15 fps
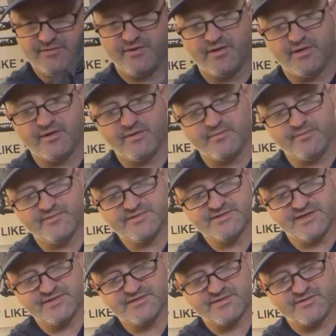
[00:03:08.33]
uh,
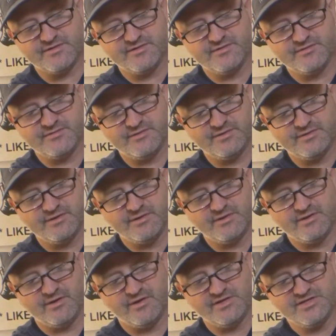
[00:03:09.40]
set screw
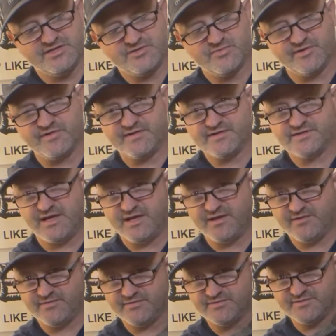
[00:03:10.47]
on each one of these
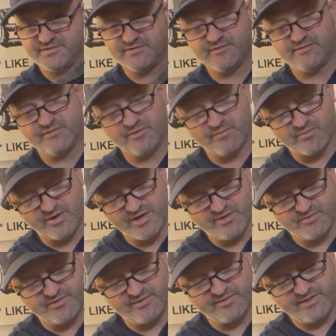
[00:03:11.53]
handles. So if you
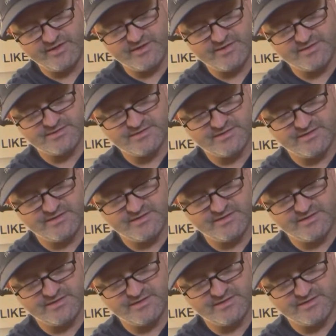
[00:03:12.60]
break one of these,